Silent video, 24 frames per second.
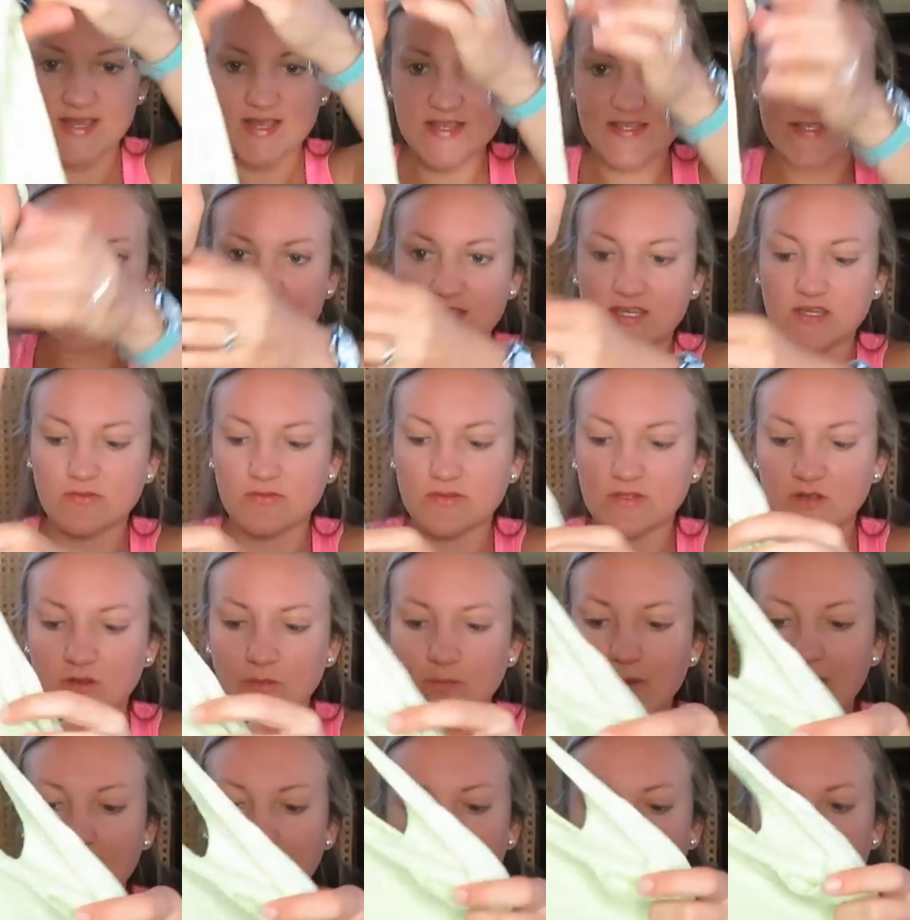nice, cute little
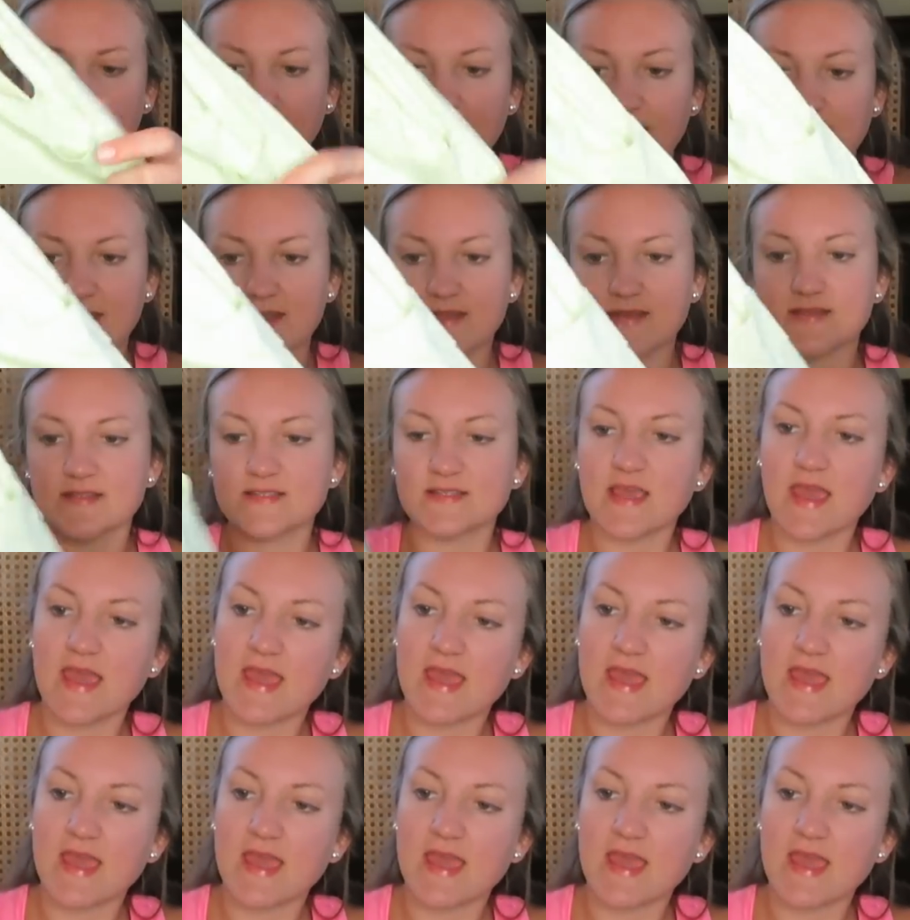pocket. It is